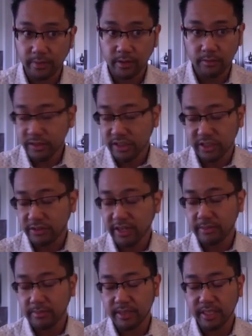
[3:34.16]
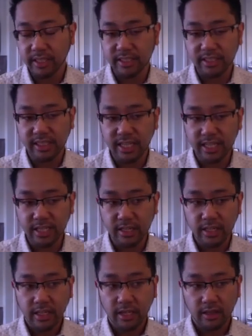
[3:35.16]
which is great because then
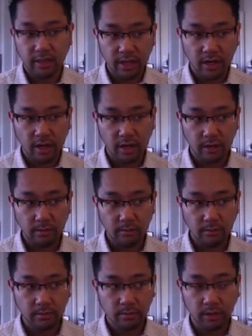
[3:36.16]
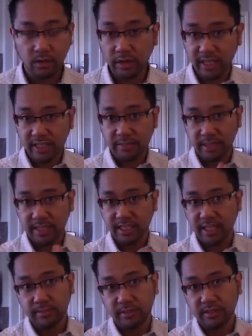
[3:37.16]
they are recording as many
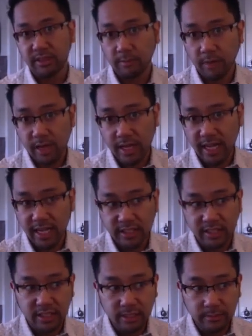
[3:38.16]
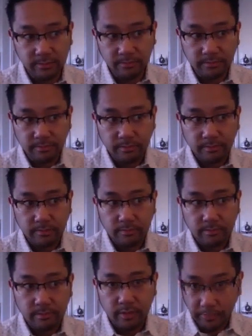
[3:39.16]
times as they want, as in
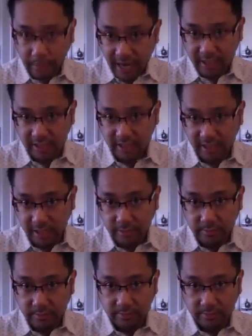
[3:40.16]
they're practicing.